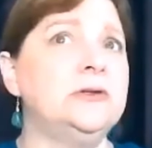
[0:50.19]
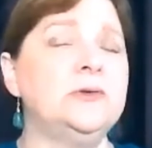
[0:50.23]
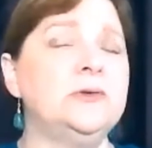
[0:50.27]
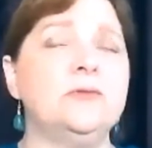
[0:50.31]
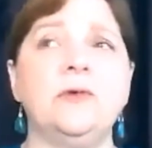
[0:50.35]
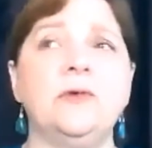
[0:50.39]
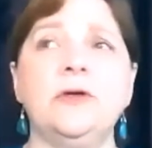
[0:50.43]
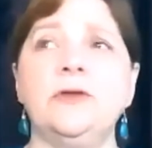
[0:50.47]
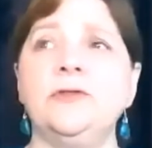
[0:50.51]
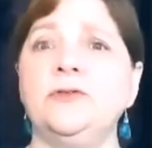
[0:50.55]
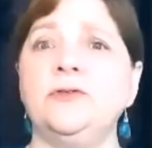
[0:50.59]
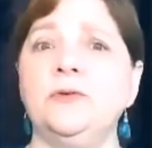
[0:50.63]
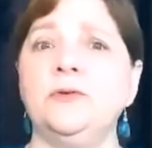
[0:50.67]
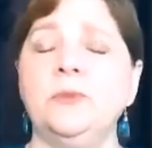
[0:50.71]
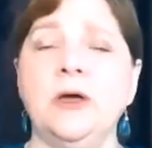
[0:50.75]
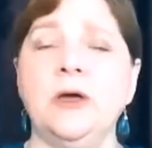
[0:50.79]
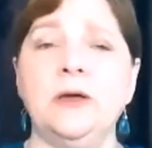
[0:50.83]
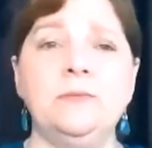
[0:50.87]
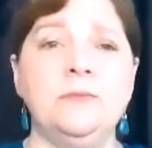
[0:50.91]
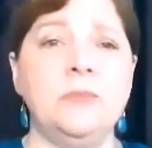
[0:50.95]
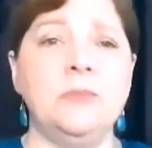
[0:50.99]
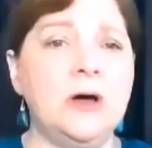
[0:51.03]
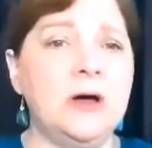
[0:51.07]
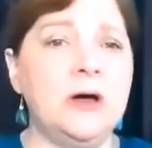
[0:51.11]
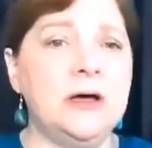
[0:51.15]
would run through my
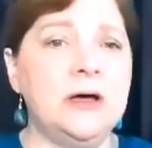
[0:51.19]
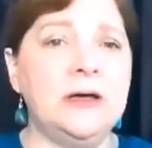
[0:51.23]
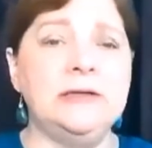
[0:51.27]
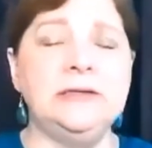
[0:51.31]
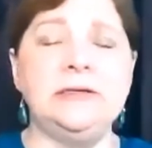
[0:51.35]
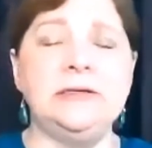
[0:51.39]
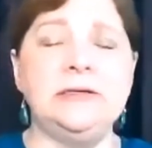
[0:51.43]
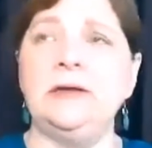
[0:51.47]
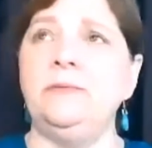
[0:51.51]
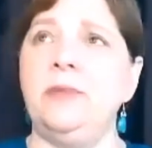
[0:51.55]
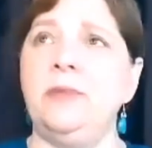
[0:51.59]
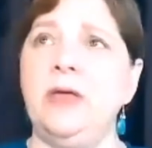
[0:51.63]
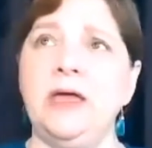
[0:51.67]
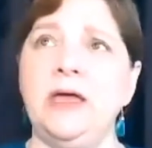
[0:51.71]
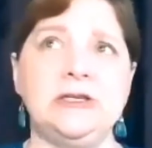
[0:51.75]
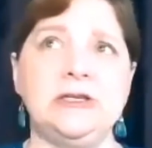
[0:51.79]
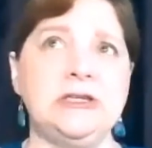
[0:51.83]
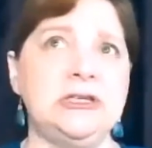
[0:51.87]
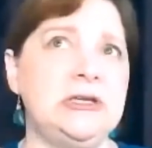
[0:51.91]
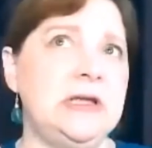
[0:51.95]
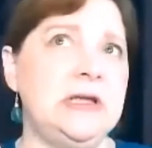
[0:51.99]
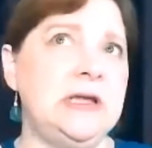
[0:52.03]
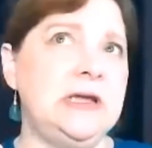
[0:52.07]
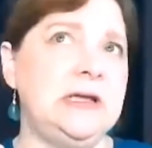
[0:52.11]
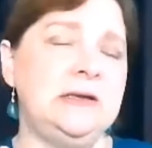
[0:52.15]
mind and
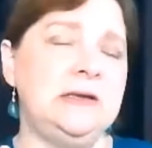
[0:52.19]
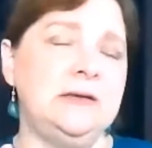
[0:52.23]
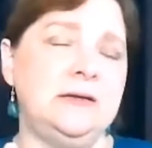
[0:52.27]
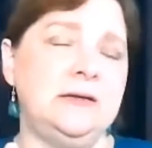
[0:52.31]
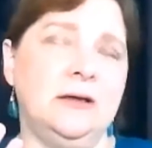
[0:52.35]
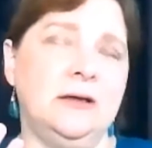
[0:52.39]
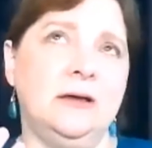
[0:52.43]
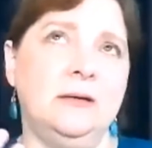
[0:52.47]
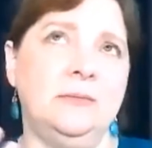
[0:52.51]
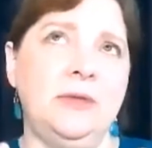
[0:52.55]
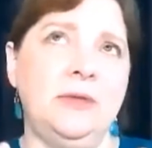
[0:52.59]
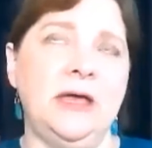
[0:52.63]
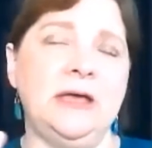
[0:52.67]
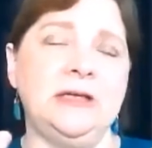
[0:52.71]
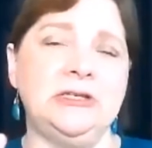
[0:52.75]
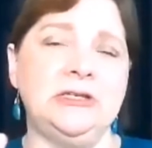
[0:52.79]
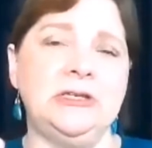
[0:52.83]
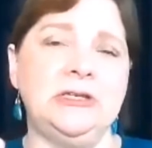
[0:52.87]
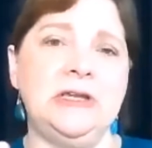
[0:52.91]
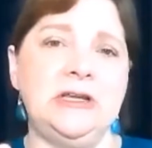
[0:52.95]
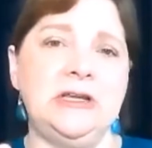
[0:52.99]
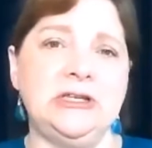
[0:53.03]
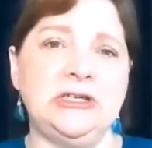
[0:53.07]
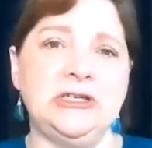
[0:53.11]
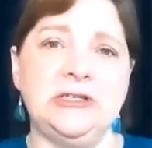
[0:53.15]

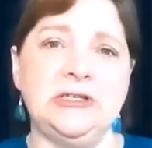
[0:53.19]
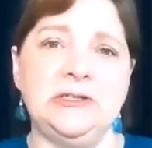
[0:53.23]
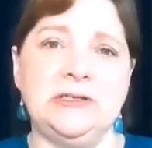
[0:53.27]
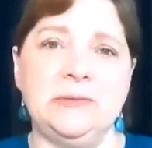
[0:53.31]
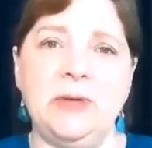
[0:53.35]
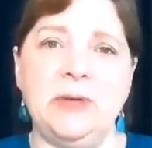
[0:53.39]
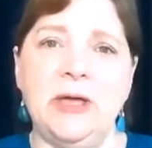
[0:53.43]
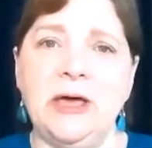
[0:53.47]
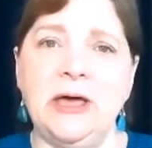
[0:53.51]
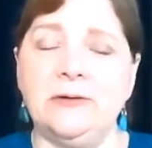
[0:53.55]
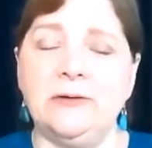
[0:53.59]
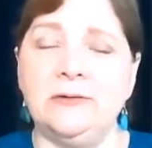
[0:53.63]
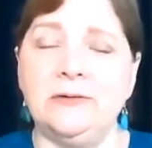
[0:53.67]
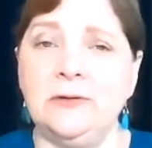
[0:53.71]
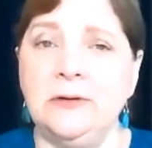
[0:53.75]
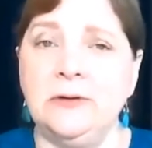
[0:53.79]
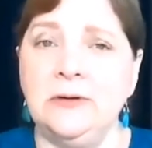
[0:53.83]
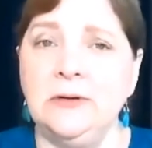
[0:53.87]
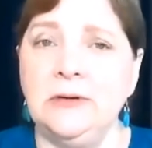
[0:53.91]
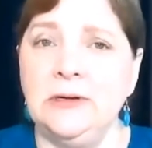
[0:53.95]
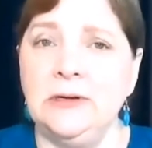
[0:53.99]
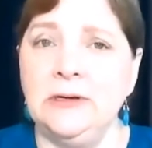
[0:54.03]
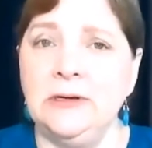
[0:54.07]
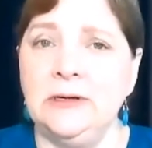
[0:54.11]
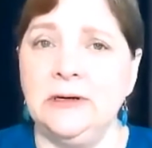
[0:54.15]
imaginations about
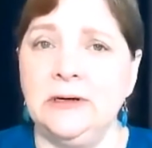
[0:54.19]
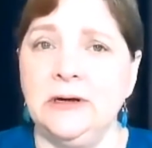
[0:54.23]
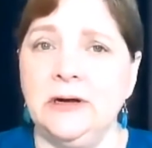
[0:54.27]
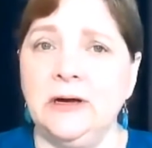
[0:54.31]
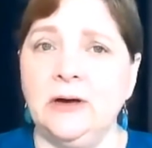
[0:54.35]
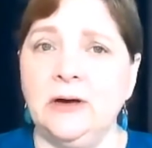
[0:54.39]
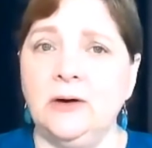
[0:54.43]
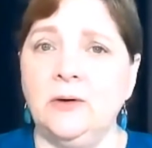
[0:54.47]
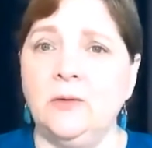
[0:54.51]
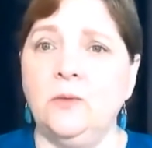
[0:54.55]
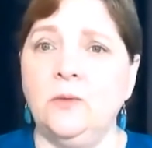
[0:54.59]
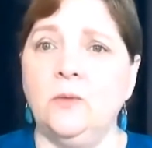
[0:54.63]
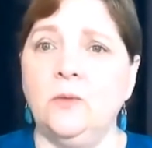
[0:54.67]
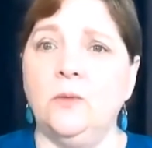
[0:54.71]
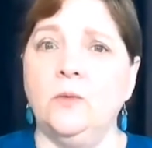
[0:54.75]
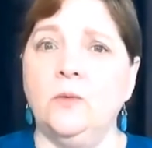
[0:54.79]
uh,